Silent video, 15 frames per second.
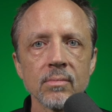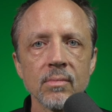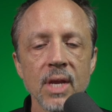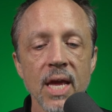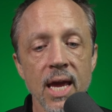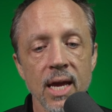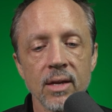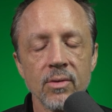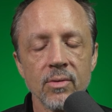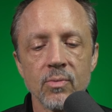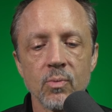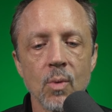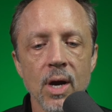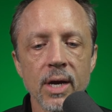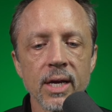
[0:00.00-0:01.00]
and
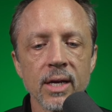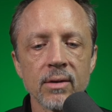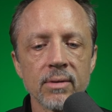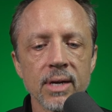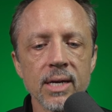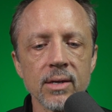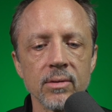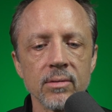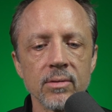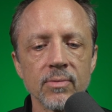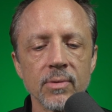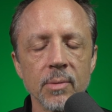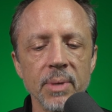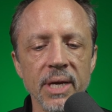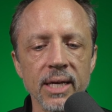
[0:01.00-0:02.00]
walking around
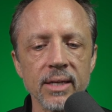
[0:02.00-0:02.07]
a bit.